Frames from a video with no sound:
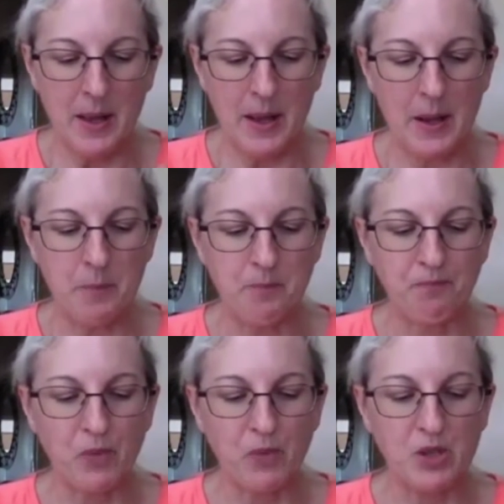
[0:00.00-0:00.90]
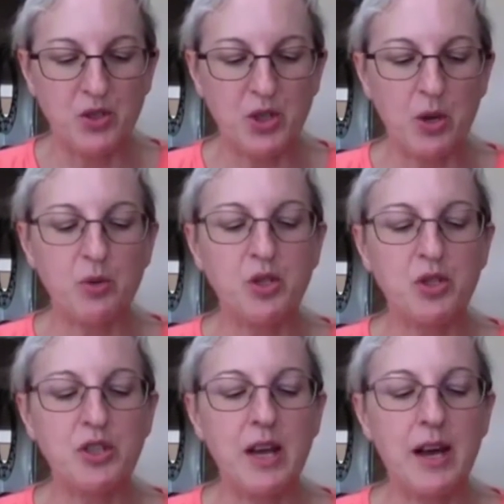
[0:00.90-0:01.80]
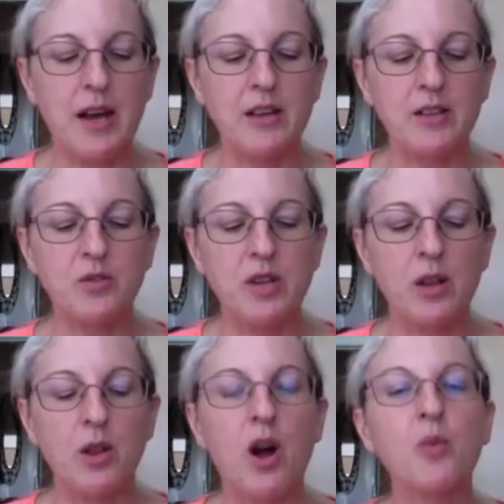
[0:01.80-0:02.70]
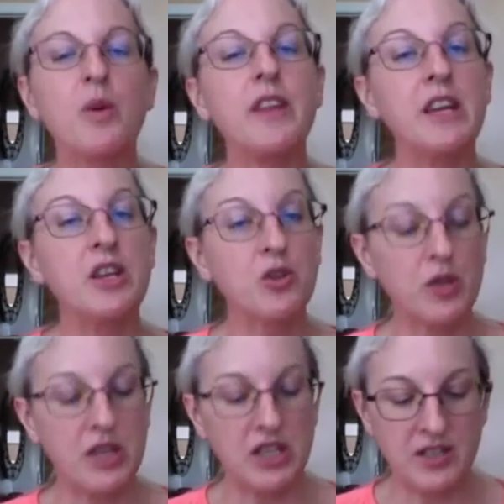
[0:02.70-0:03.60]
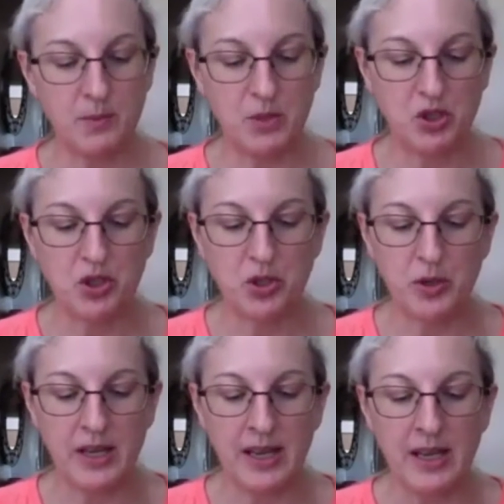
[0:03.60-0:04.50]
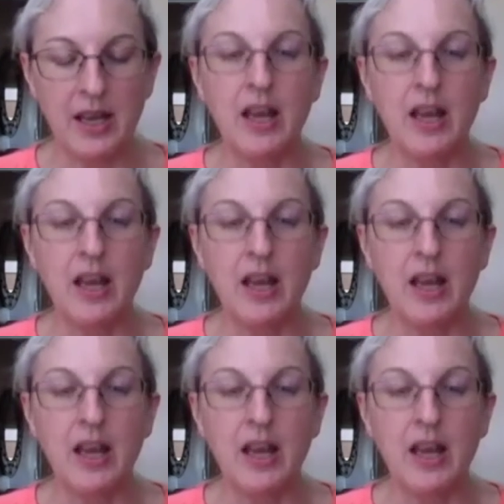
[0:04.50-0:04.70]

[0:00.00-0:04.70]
Um, so uh, along with increase and in maturity,